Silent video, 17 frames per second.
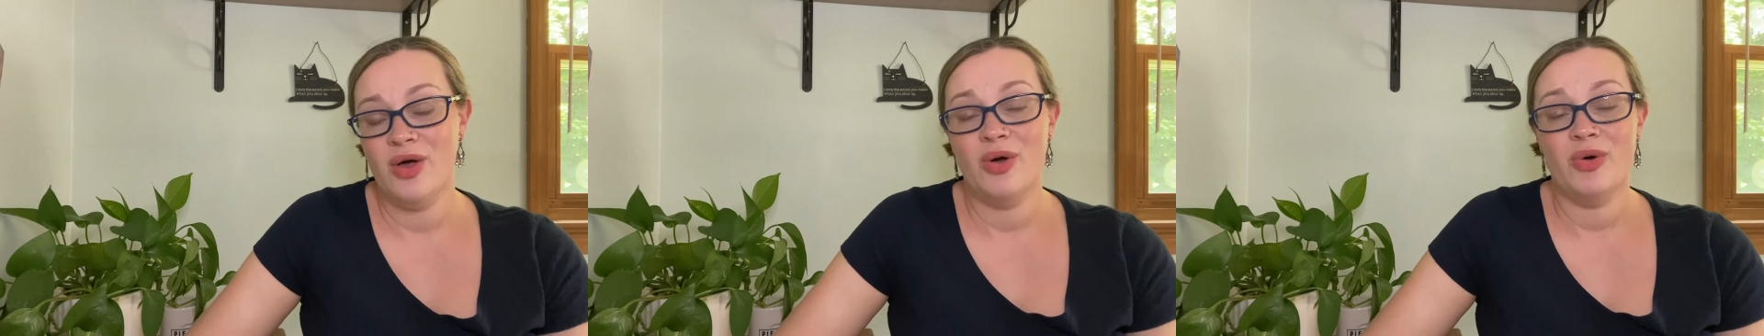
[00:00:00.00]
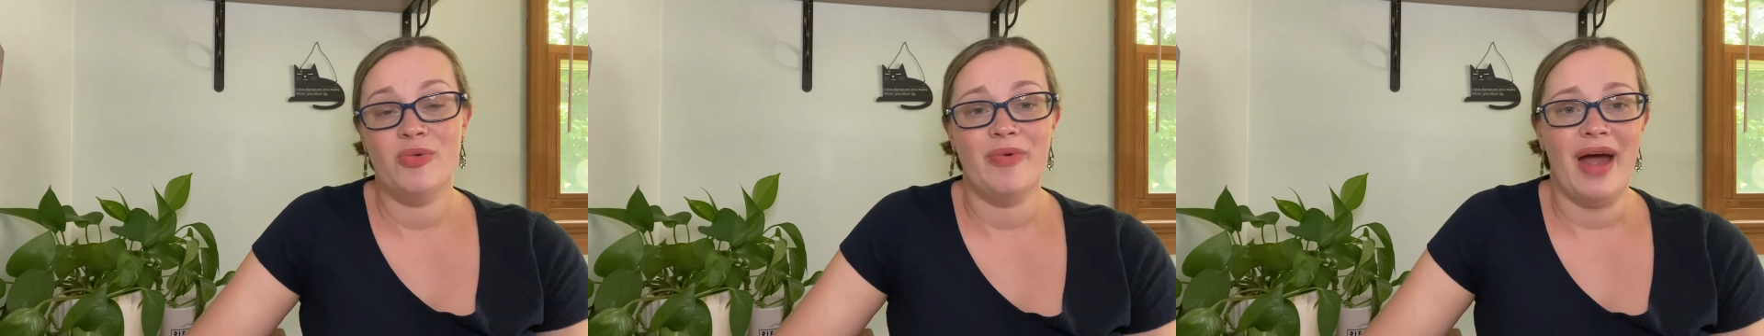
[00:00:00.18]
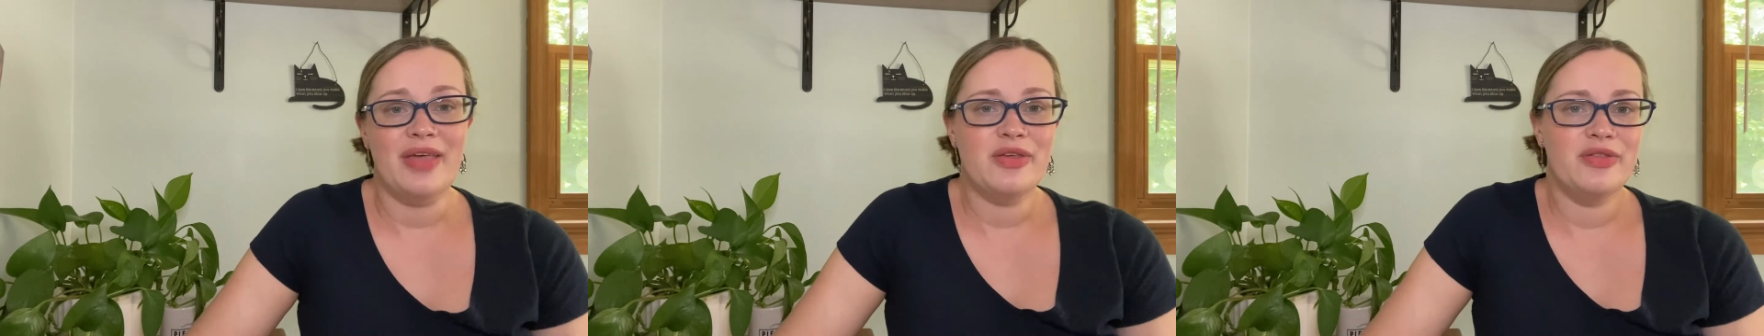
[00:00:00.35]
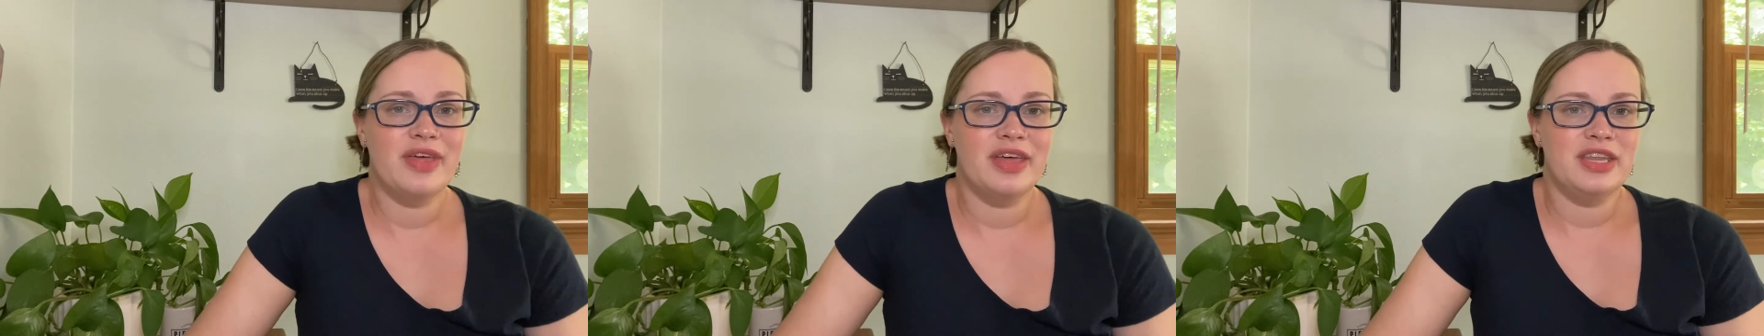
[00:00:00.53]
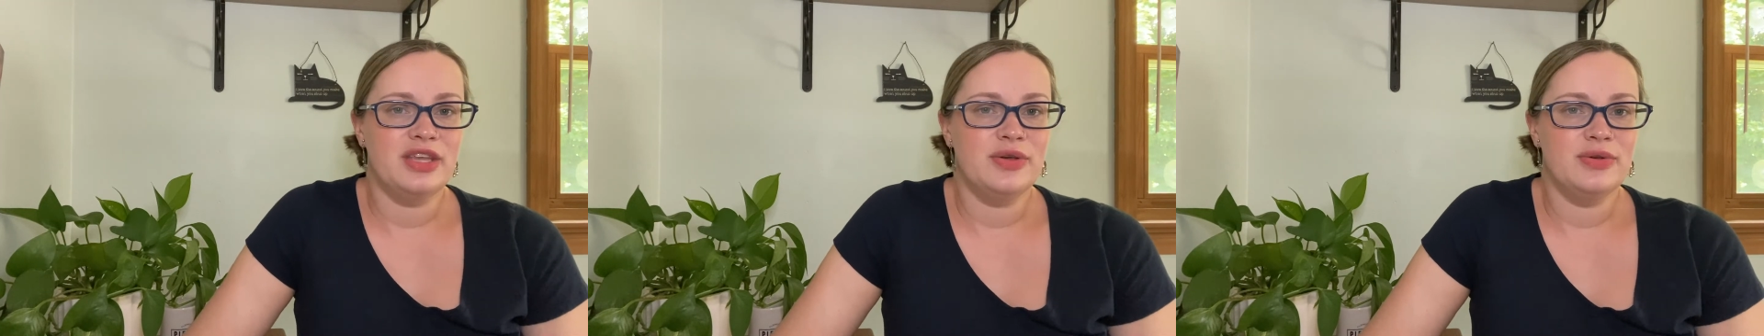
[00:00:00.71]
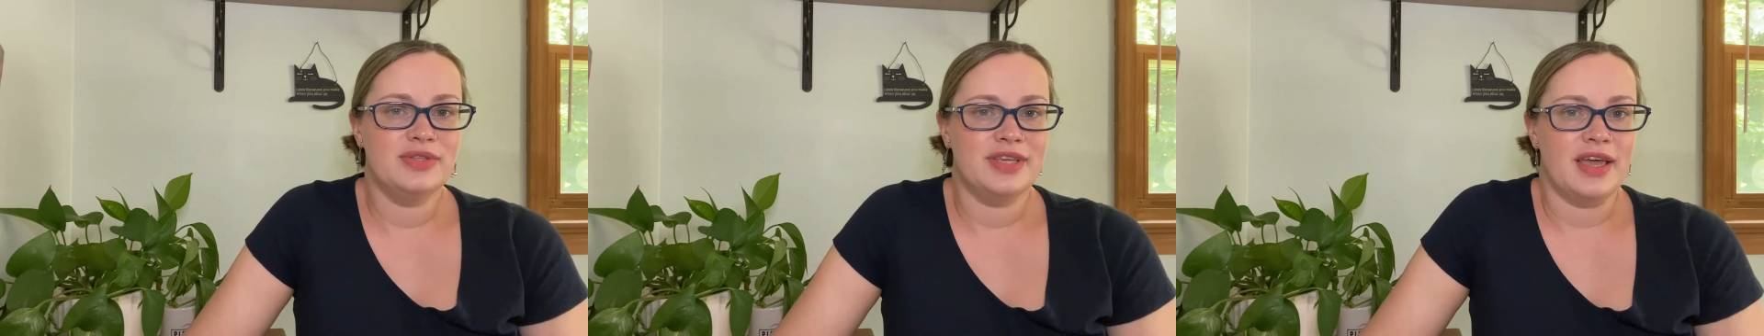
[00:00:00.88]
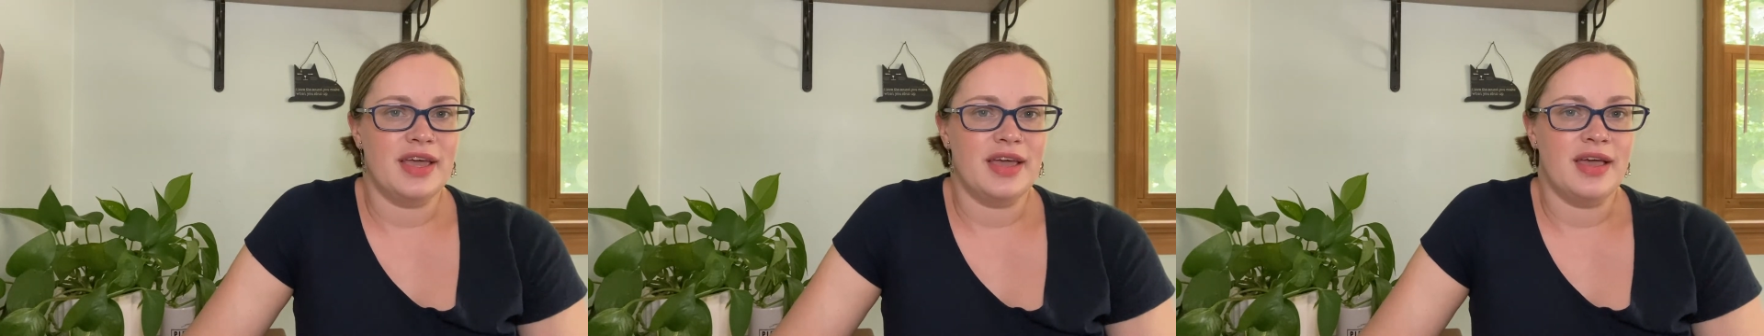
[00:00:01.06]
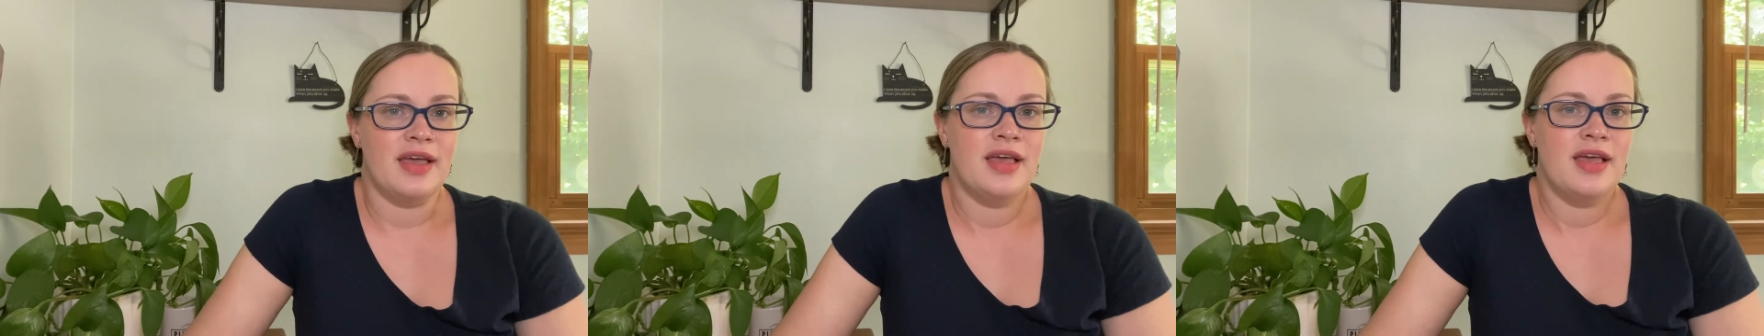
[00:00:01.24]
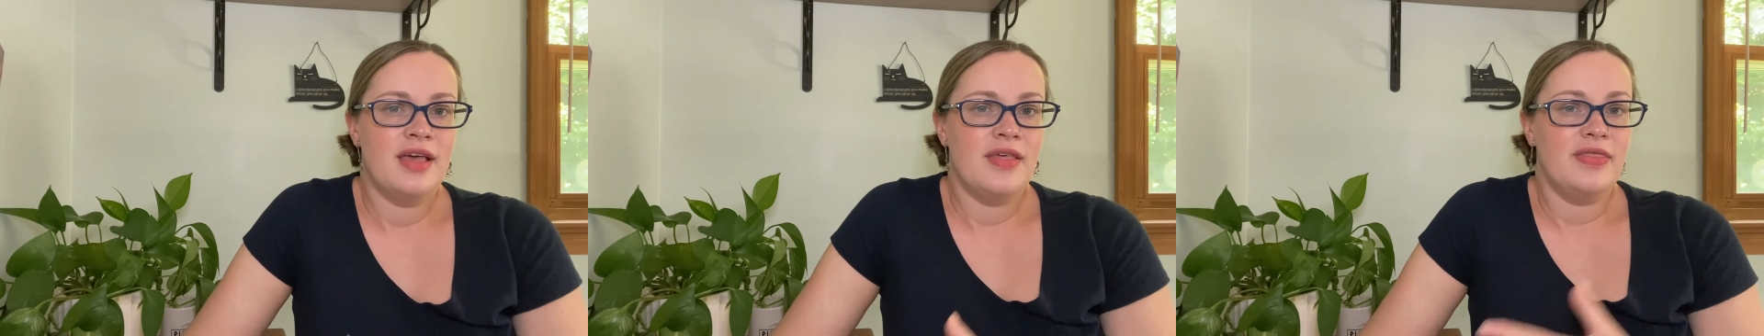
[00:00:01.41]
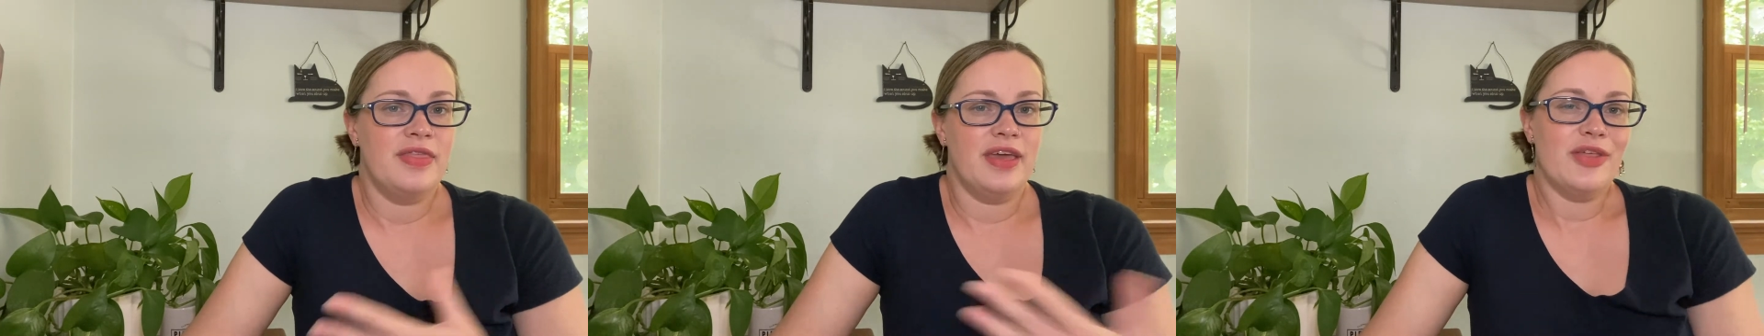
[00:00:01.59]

rather than using the